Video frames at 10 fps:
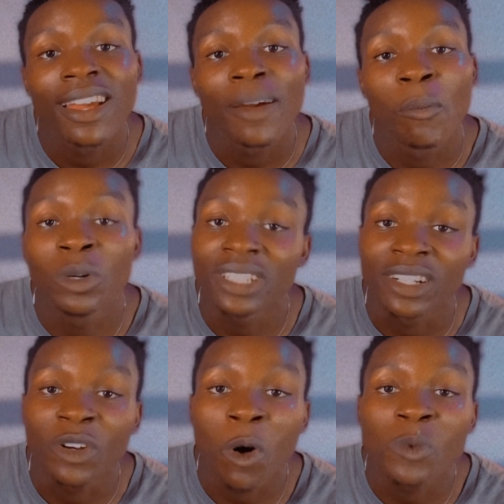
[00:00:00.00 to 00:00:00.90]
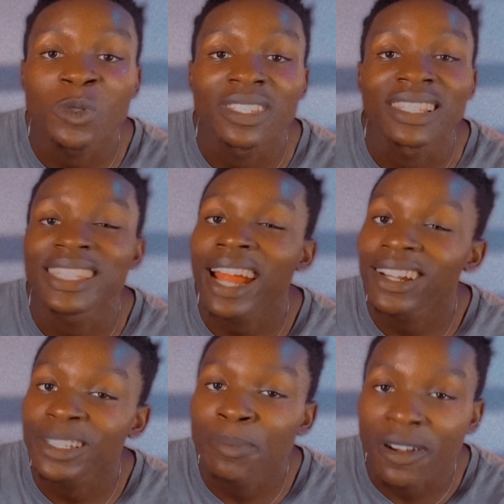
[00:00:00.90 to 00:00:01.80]
model comes with a
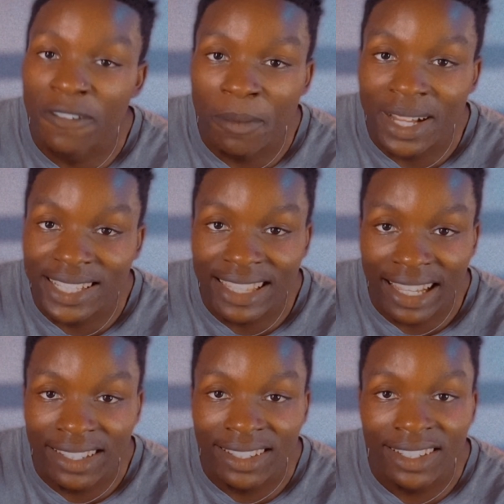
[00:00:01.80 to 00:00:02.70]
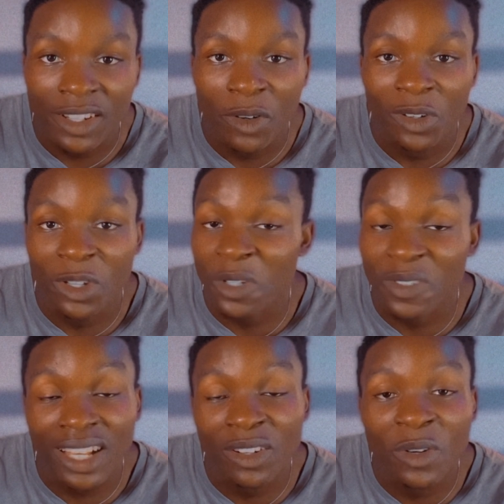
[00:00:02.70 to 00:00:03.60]
TRD performance line. Those of us
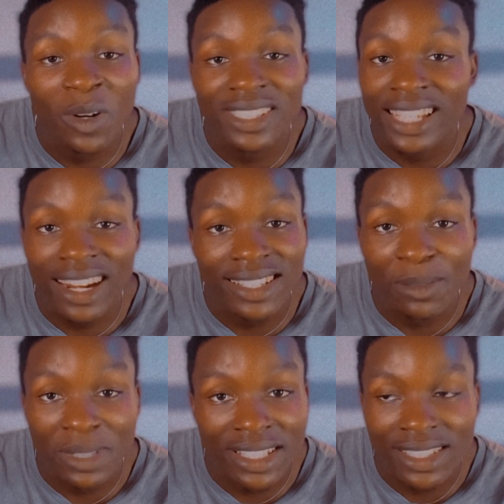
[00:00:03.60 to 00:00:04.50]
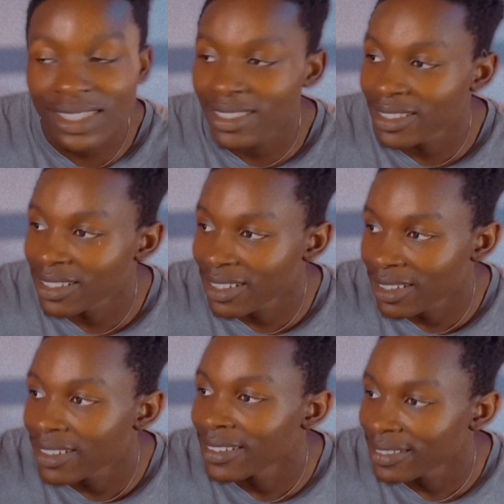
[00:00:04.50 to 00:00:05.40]
that don't know what TRD means,
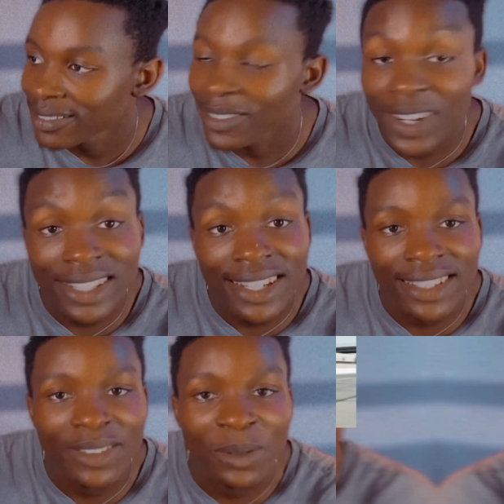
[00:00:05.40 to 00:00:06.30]
go and check it out.